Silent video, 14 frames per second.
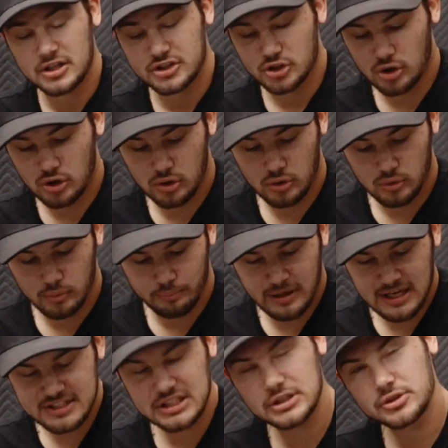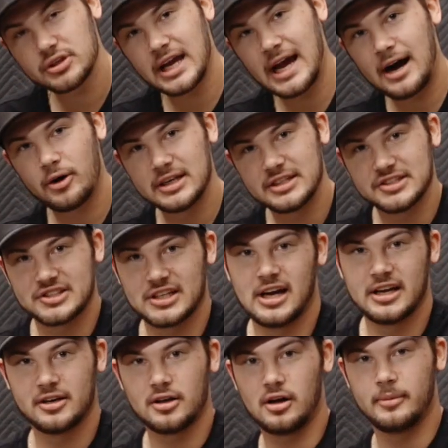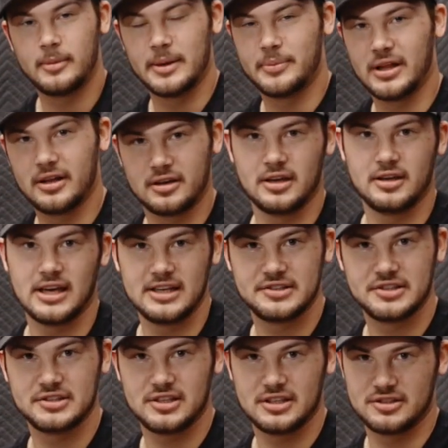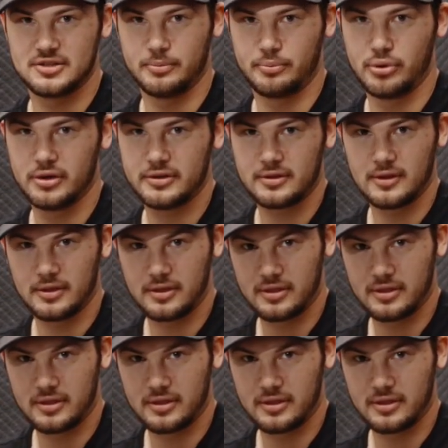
So basically how I designed all my Pelican cases is to put the